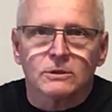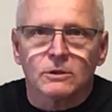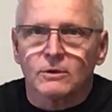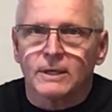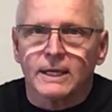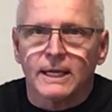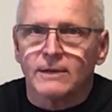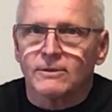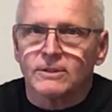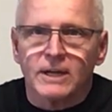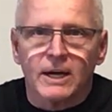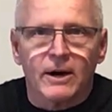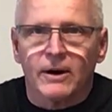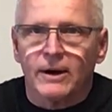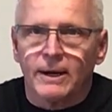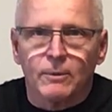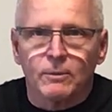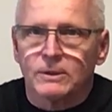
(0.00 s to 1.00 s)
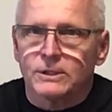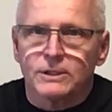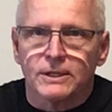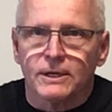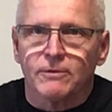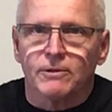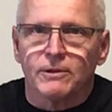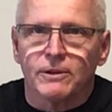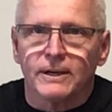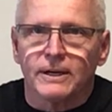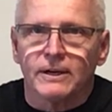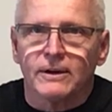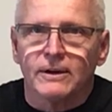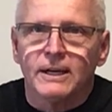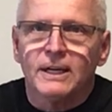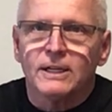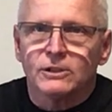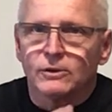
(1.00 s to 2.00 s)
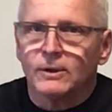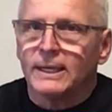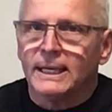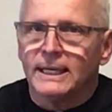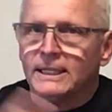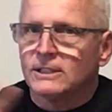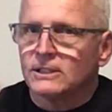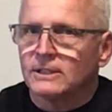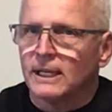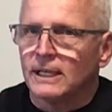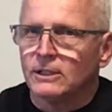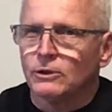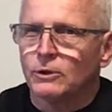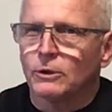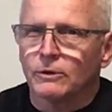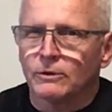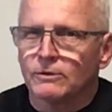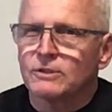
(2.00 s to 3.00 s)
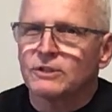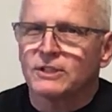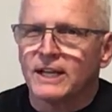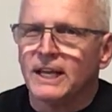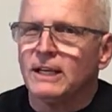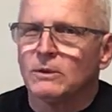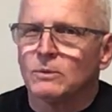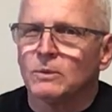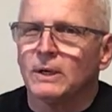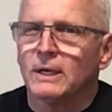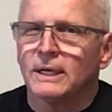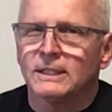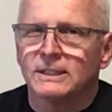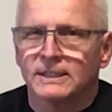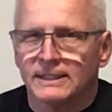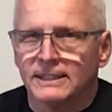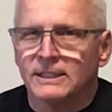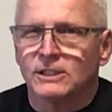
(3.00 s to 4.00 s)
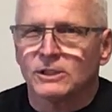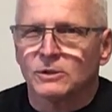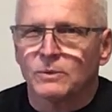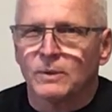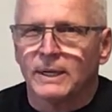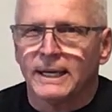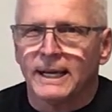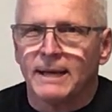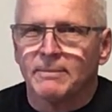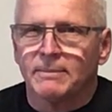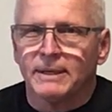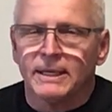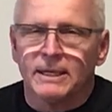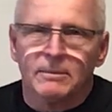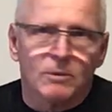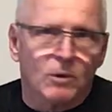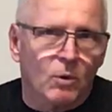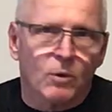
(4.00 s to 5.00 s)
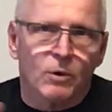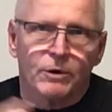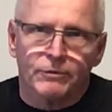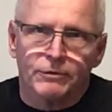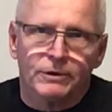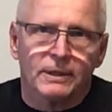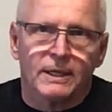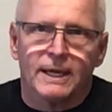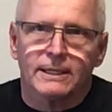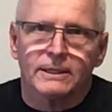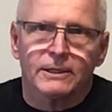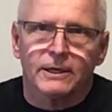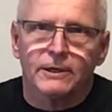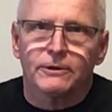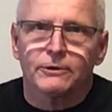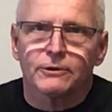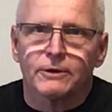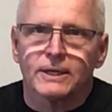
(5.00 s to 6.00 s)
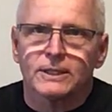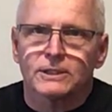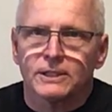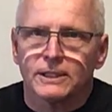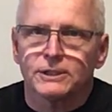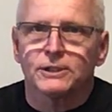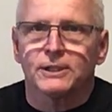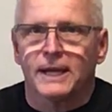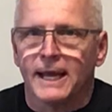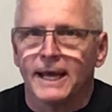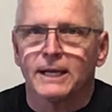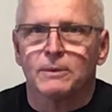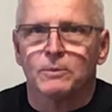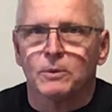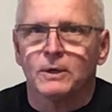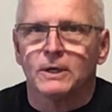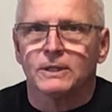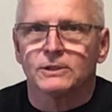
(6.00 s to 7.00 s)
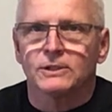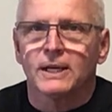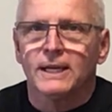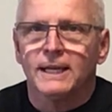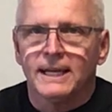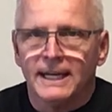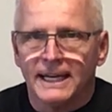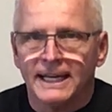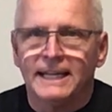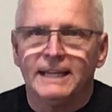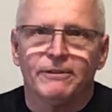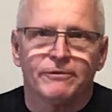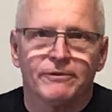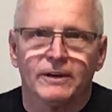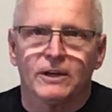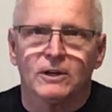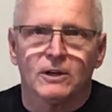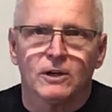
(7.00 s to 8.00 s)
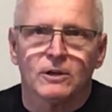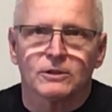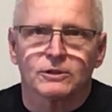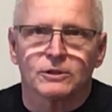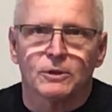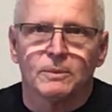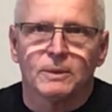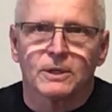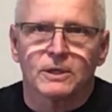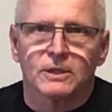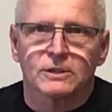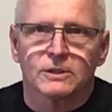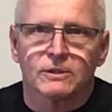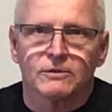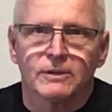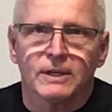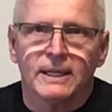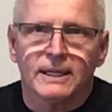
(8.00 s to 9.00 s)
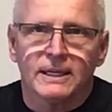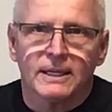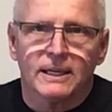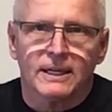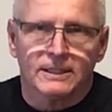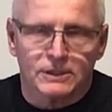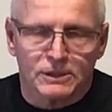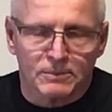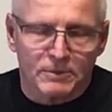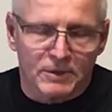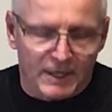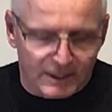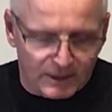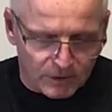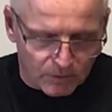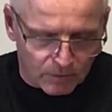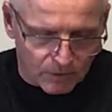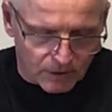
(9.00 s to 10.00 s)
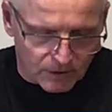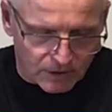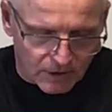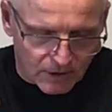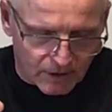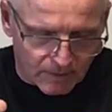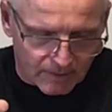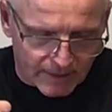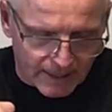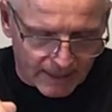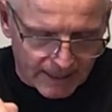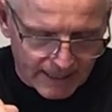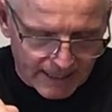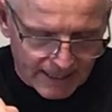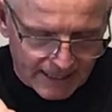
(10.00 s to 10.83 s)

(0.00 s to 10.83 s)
So king of Tyre was never there. So again, he's saying Satan was, and this is what happened to him. Or if you like the other translation, Adam was, and he fell also because of some things that we're going to talk about.